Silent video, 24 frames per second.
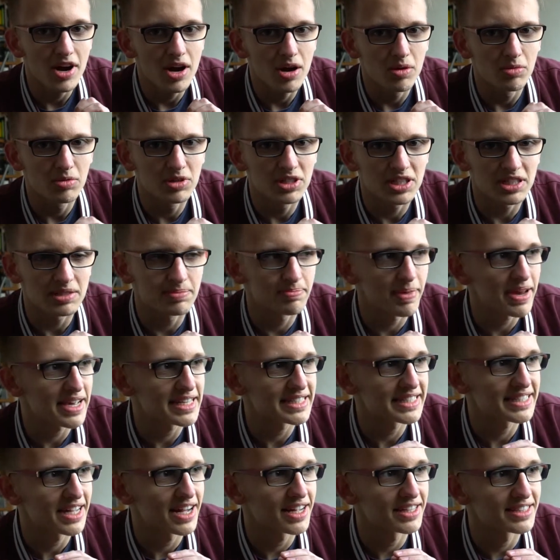which is
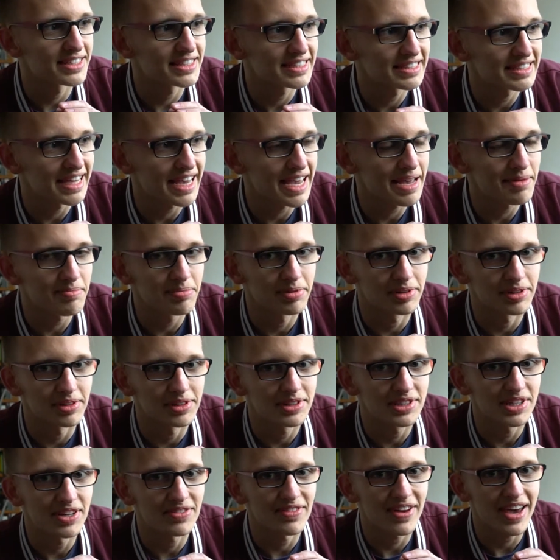based on
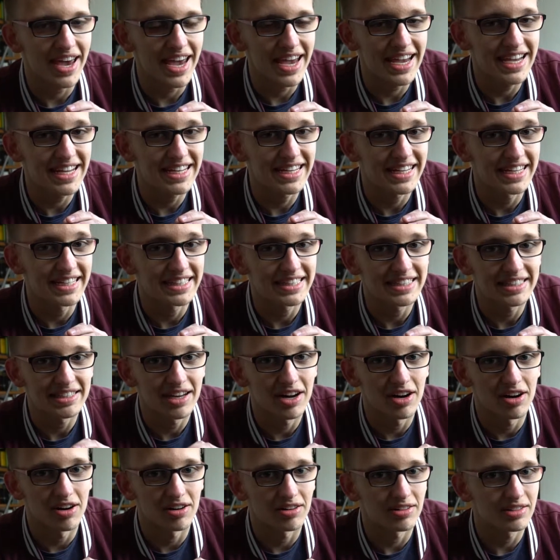samples of 80s
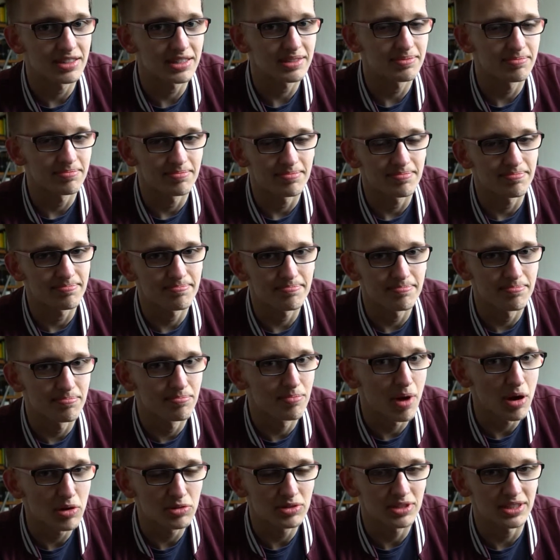songs,
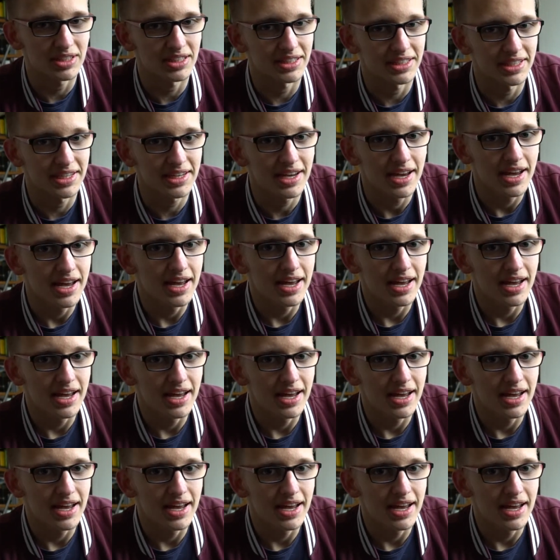mostly,